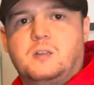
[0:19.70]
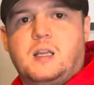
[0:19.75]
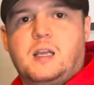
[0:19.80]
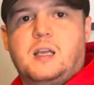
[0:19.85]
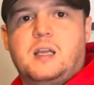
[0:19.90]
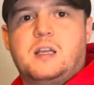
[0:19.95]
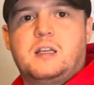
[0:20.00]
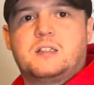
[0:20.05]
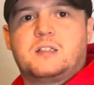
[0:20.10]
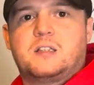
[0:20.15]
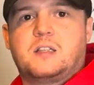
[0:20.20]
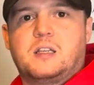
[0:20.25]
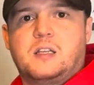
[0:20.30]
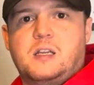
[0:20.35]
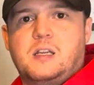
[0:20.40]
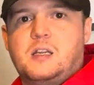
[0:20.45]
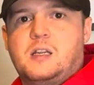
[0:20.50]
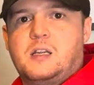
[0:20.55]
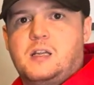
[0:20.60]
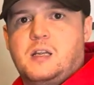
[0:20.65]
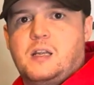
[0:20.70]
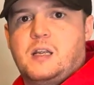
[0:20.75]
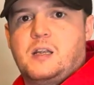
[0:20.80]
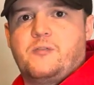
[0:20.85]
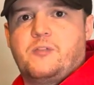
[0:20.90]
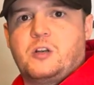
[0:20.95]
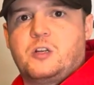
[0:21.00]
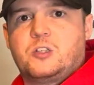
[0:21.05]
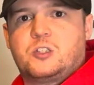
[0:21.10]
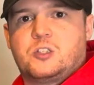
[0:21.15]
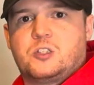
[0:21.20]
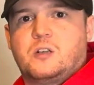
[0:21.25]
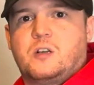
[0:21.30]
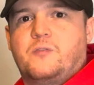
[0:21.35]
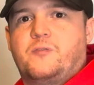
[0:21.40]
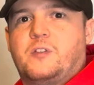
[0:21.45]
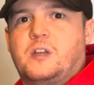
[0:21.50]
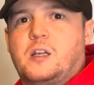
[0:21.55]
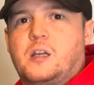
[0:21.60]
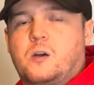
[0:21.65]
is the evolution
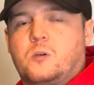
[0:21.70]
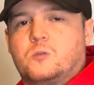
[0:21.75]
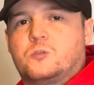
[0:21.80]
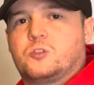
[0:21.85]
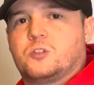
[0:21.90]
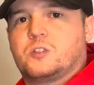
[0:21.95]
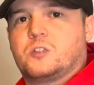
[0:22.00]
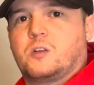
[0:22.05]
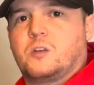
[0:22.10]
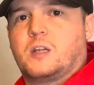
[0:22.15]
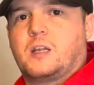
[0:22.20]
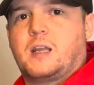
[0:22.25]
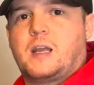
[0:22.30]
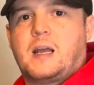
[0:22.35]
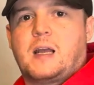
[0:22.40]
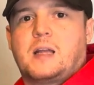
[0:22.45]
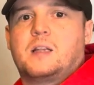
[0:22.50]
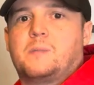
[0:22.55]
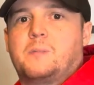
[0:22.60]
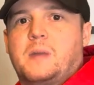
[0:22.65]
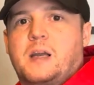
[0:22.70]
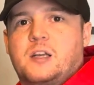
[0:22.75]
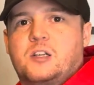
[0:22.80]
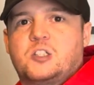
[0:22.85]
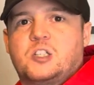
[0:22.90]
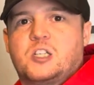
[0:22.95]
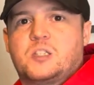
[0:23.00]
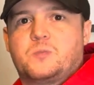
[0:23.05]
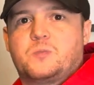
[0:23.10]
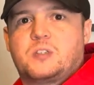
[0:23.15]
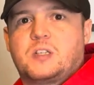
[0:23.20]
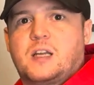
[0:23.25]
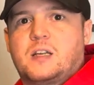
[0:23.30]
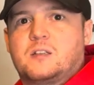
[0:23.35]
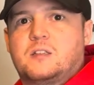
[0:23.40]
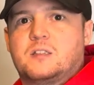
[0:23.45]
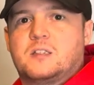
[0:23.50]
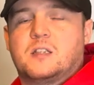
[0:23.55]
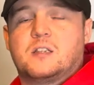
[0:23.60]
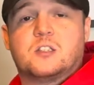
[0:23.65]
of the Ultrasonic and the Mac chest
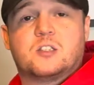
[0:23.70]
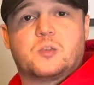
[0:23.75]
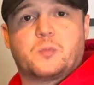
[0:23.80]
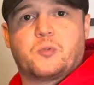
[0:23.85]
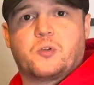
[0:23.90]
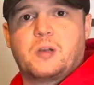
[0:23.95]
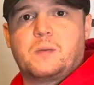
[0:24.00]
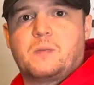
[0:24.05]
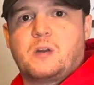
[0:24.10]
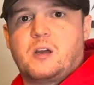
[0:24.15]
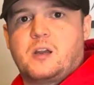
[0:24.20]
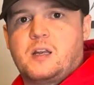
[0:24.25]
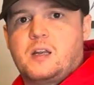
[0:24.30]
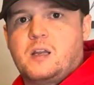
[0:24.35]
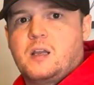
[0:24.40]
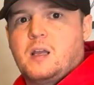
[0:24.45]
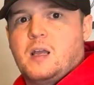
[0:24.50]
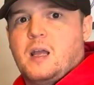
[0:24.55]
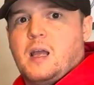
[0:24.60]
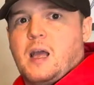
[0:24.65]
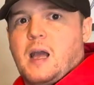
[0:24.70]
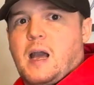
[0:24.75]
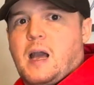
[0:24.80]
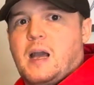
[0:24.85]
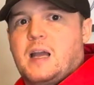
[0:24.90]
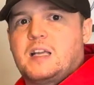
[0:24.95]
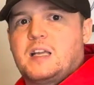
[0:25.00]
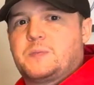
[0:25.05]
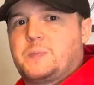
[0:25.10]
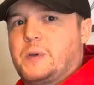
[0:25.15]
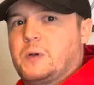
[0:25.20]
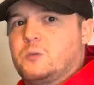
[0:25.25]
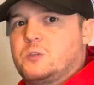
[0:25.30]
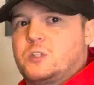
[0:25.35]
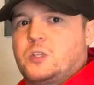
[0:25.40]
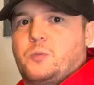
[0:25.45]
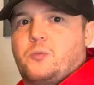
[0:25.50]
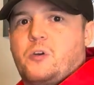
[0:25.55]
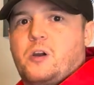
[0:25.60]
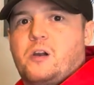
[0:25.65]
protectors in the Supreme line. It's built
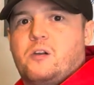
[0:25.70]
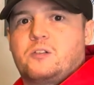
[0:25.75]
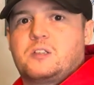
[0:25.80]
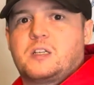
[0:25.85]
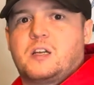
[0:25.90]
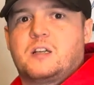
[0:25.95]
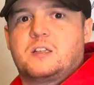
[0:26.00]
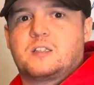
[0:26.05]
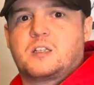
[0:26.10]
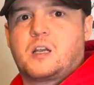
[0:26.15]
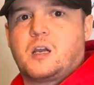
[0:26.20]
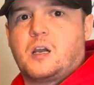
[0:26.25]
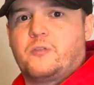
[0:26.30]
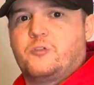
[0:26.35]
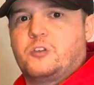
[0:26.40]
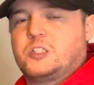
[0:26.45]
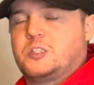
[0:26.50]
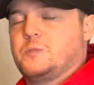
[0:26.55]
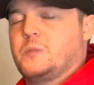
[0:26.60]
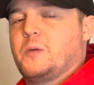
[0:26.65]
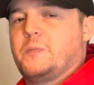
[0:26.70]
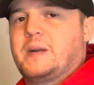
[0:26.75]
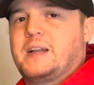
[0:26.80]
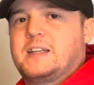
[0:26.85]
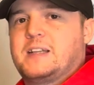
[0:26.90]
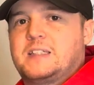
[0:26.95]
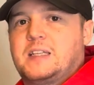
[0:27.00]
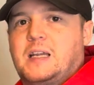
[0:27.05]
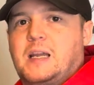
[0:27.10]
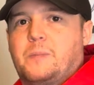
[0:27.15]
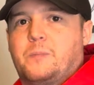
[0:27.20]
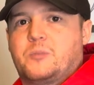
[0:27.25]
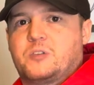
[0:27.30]
to prioritize coverage, mobility and